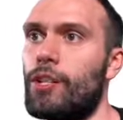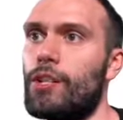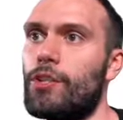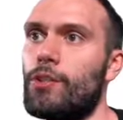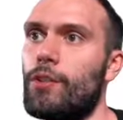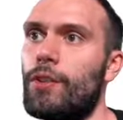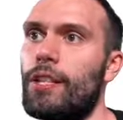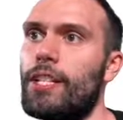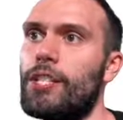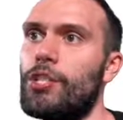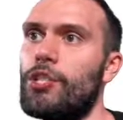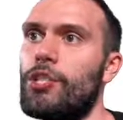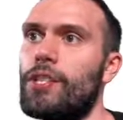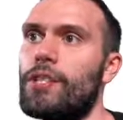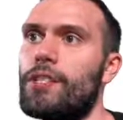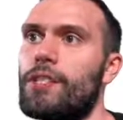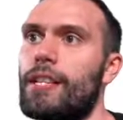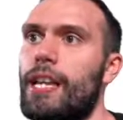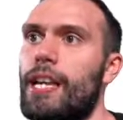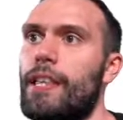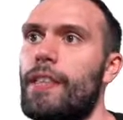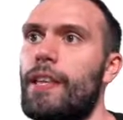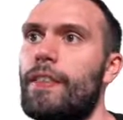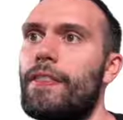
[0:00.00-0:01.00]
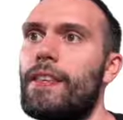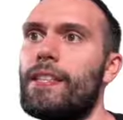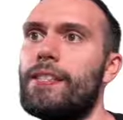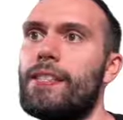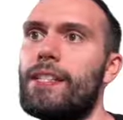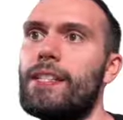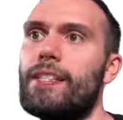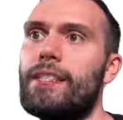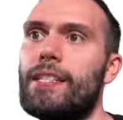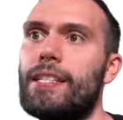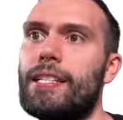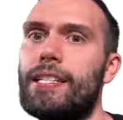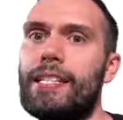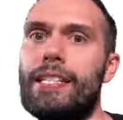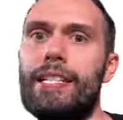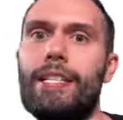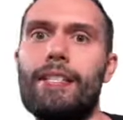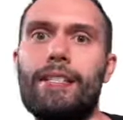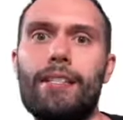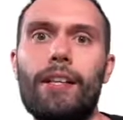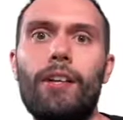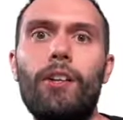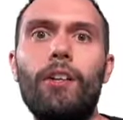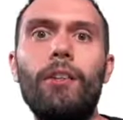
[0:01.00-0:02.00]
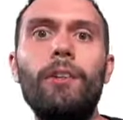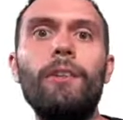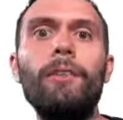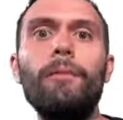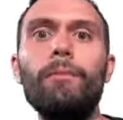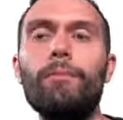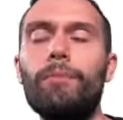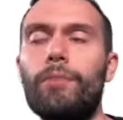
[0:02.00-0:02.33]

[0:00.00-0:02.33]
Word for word: And so let's just say that this is the T cell,